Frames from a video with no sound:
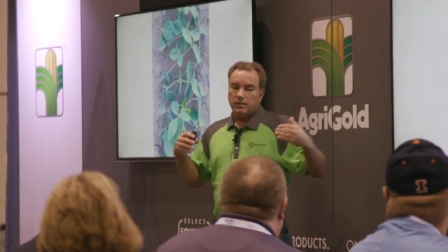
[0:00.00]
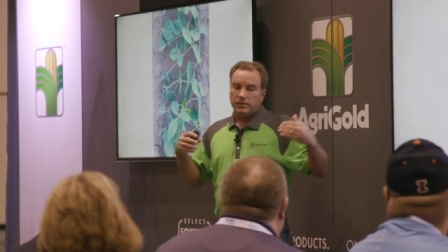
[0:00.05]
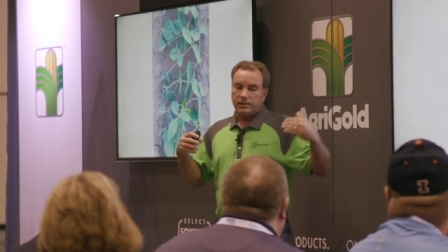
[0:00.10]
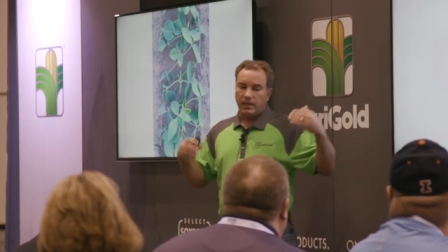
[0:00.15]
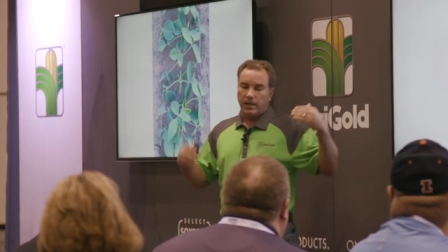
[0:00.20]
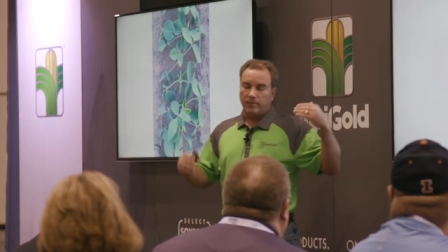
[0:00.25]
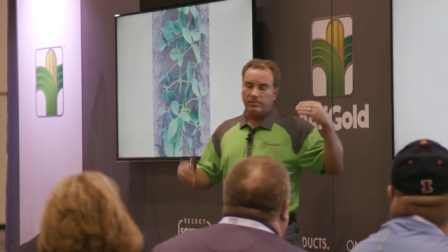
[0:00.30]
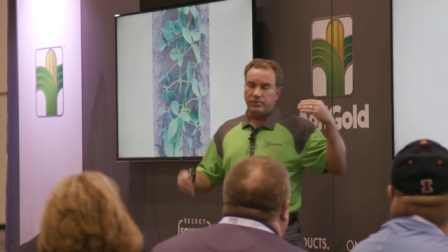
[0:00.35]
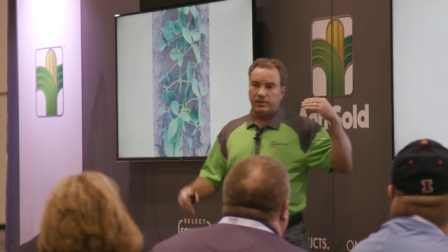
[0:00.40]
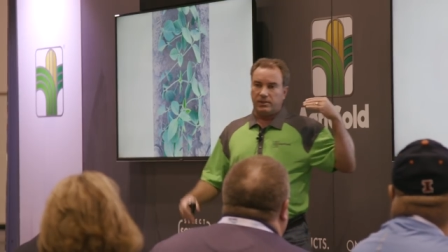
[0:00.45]

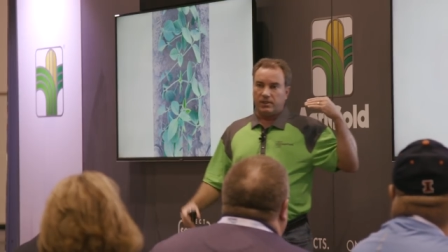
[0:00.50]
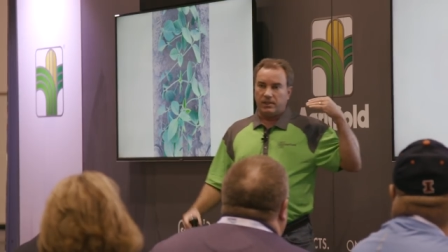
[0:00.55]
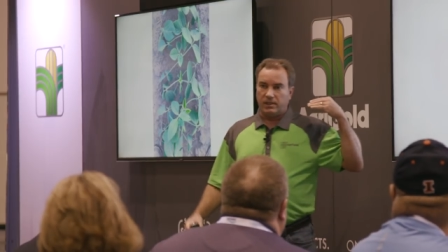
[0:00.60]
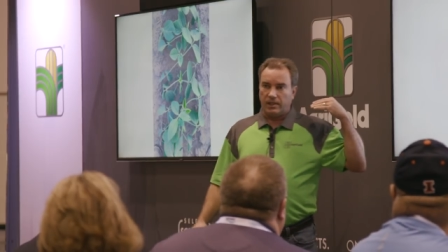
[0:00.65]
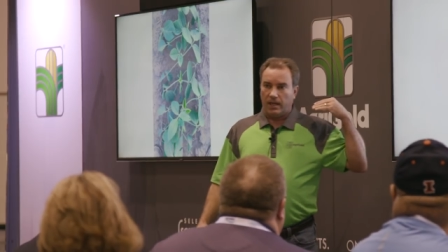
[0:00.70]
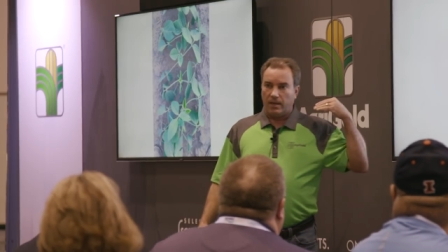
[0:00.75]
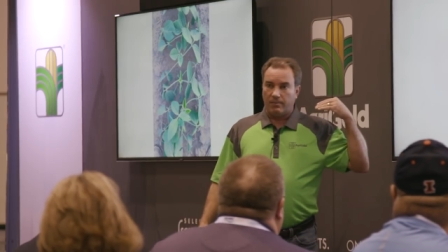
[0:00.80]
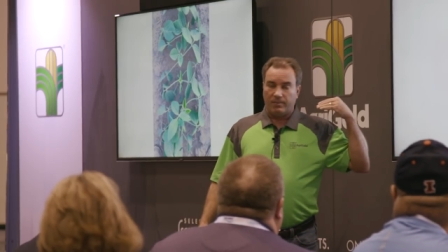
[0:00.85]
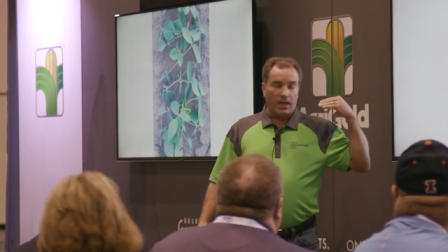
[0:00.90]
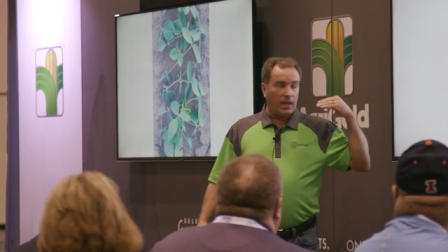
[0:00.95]
same
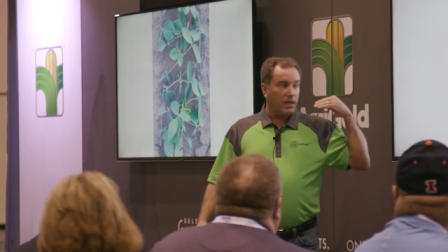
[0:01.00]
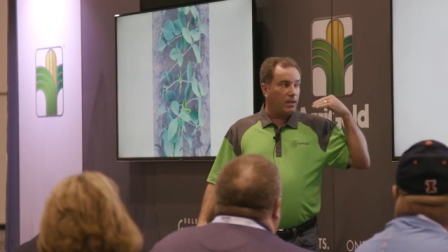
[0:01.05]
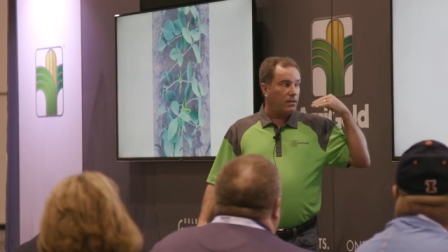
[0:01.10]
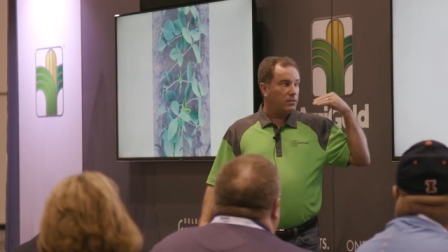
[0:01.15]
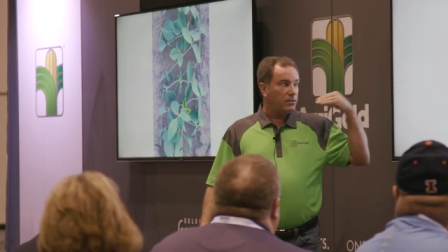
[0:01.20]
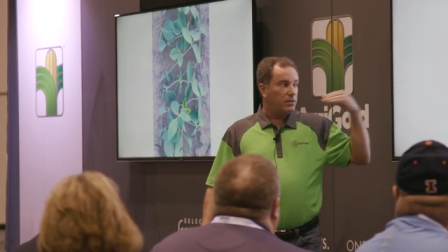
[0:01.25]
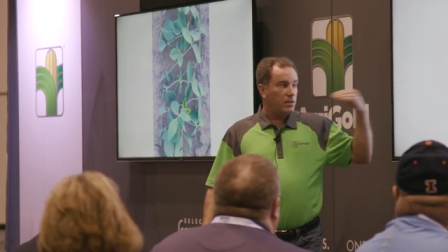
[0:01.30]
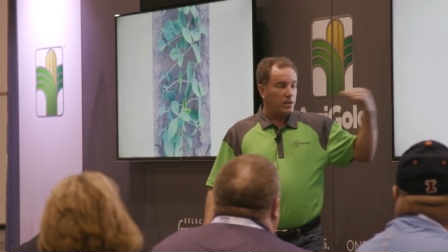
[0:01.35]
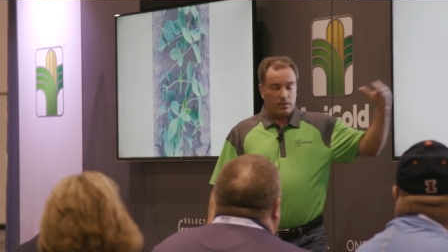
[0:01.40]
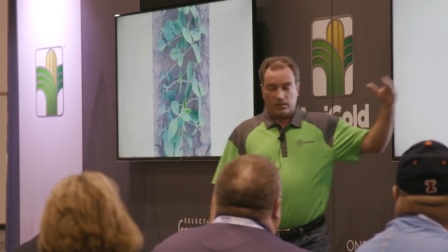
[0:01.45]
thing
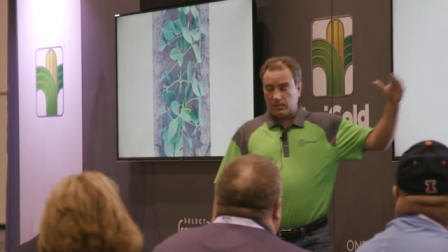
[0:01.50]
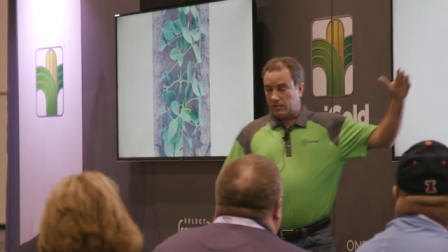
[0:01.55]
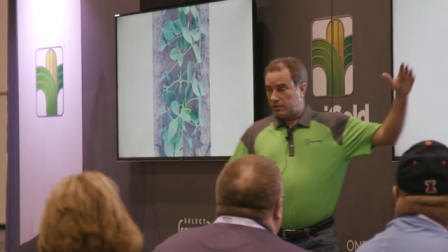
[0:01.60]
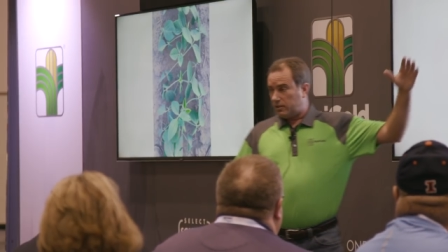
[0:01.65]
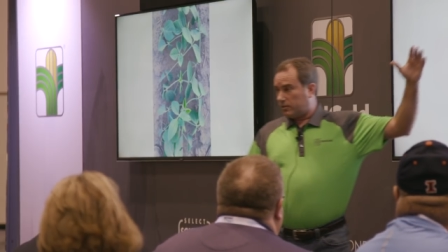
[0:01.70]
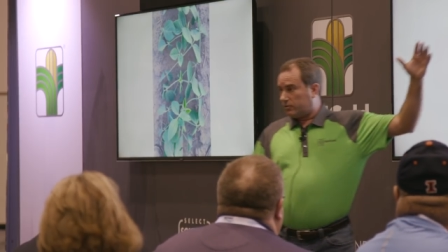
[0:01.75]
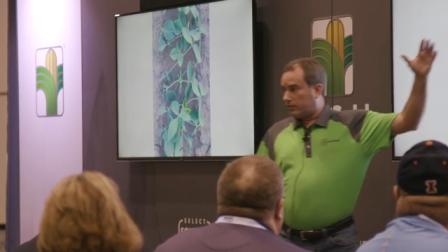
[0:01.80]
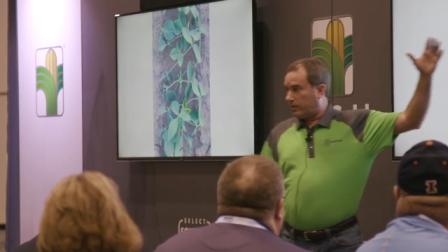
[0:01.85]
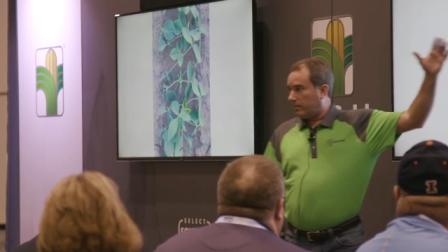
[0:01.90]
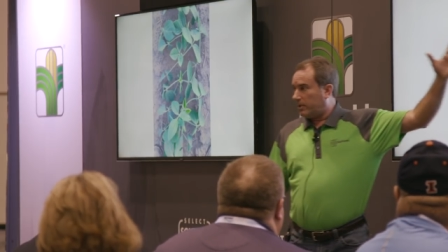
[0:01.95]
is
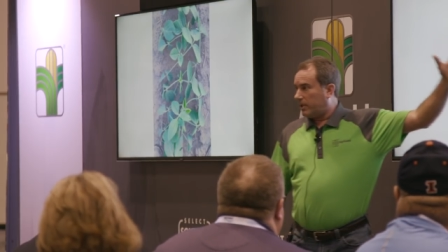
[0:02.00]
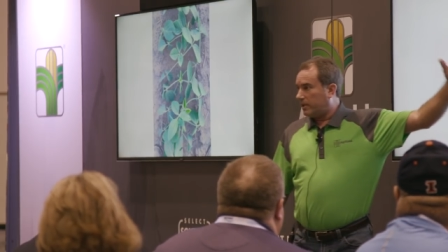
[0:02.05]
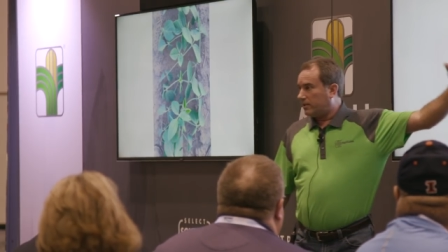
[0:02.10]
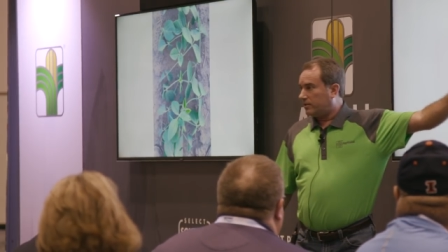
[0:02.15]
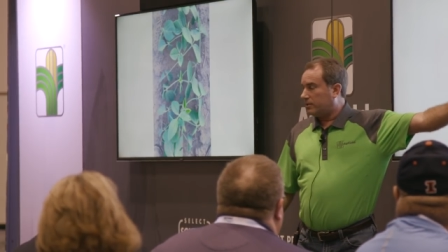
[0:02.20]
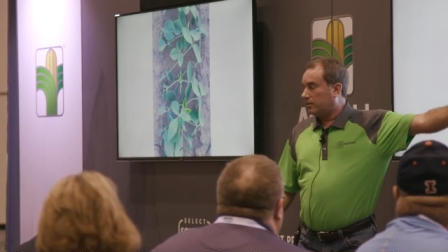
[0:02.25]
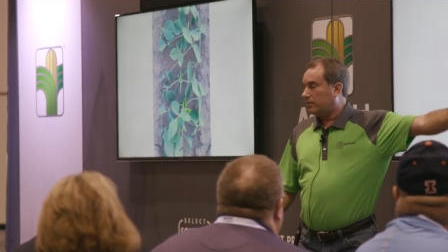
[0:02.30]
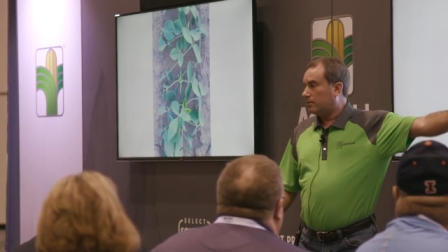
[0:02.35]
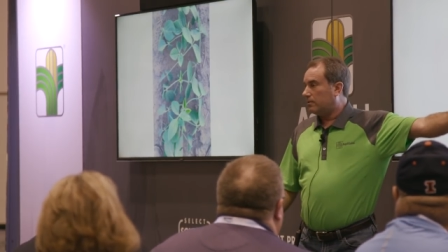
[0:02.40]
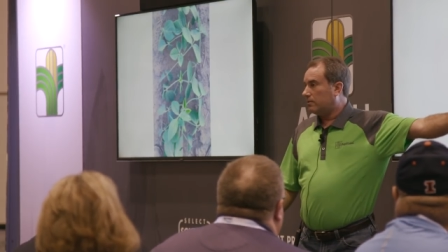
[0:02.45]
attributed
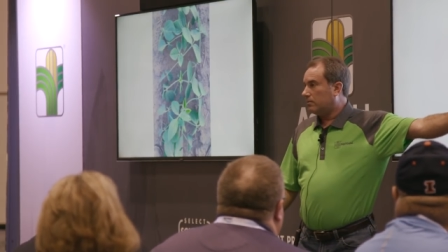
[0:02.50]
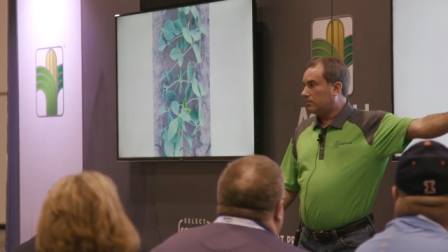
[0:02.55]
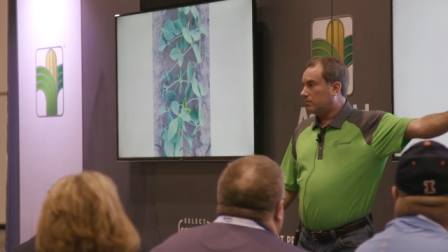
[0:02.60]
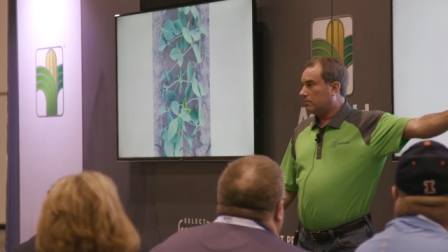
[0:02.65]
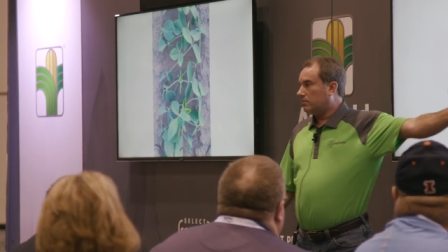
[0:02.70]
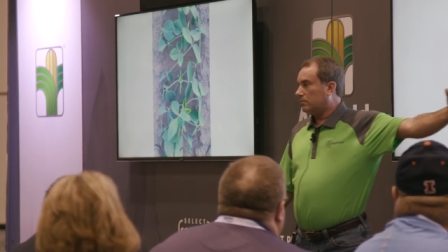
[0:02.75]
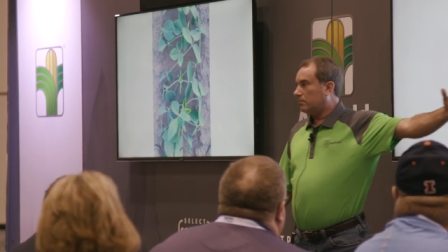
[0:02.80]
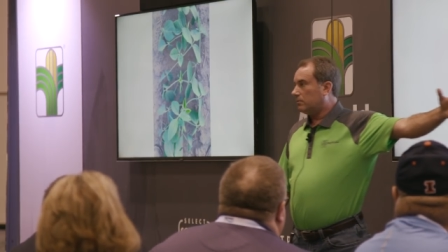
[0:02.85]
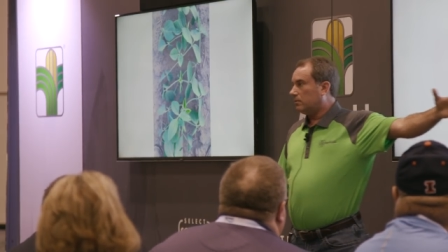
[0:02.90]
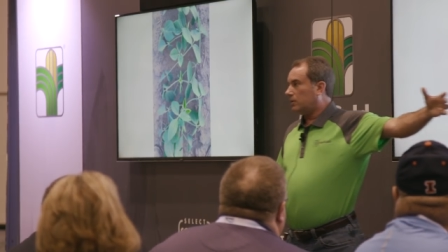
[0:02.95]
to
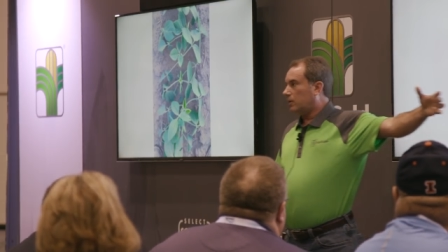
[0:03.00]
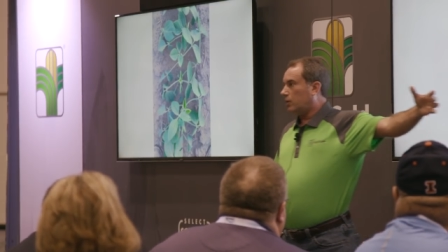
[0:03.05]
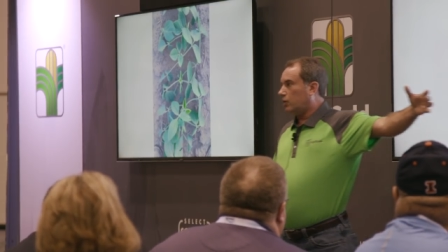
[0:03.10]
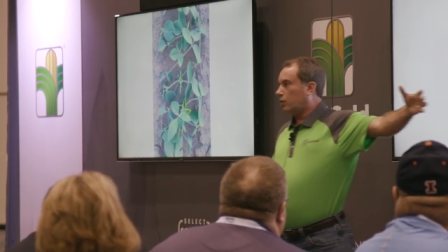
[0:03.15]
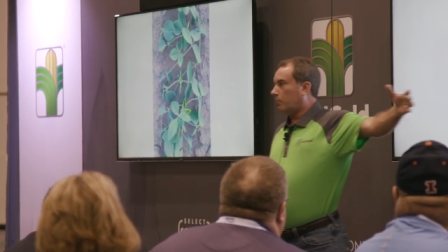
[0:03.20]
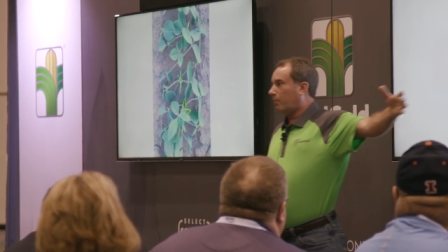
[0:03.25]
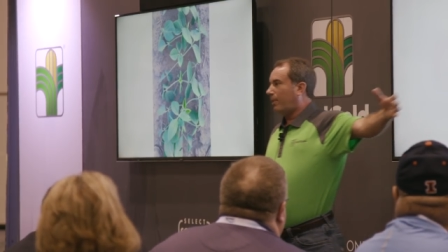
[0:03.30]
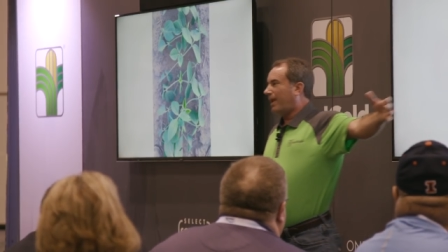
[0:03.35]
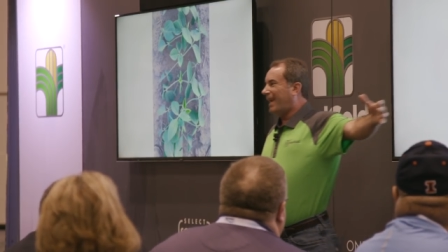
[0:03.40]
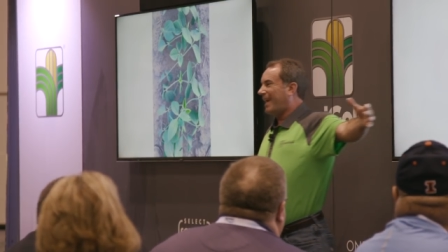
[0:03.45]

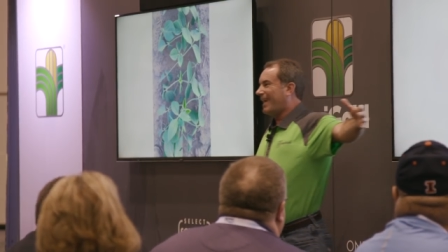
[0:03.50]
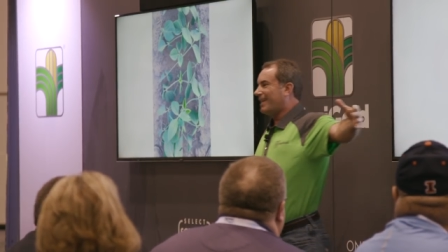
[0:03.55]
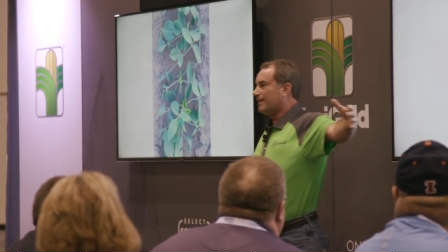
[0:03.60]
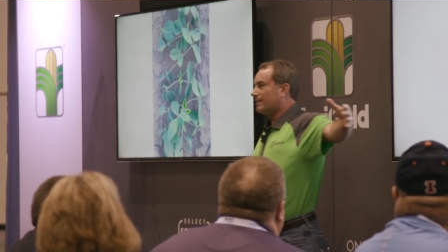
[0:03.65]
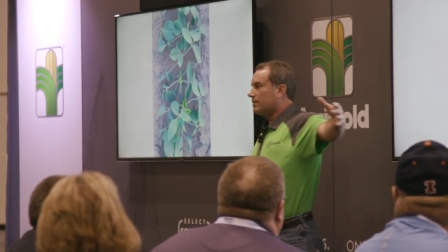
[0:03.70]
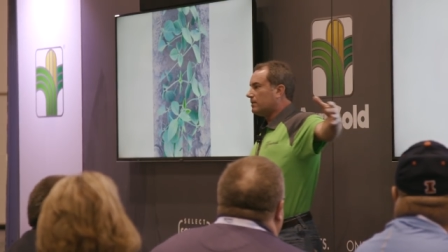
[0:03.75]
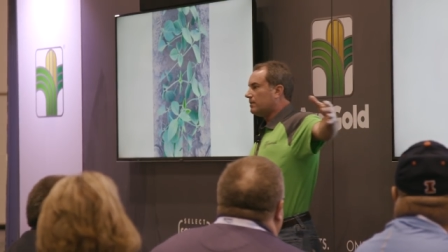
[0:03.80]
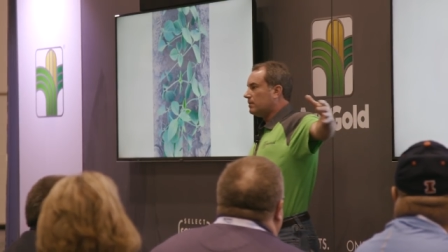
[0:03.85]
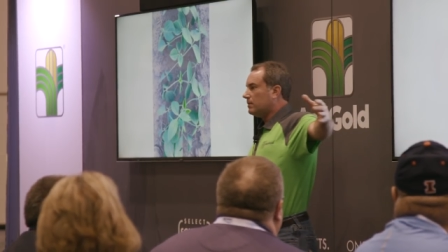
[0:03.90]
your plant.